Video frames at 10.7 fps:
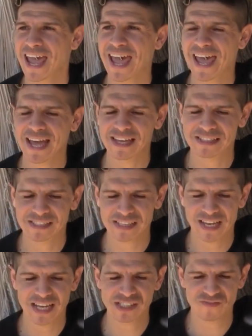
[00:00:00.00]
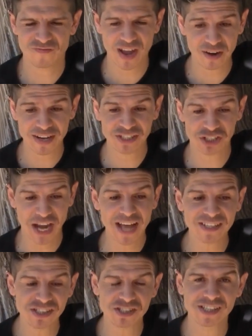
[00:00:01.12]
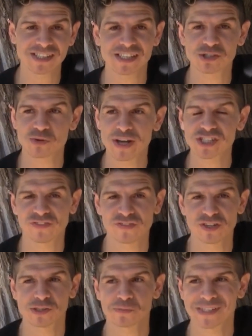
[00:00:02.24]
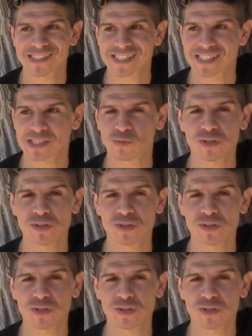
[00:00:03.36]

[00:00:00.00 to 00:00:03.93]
and it's a very challenging situation for those businesses.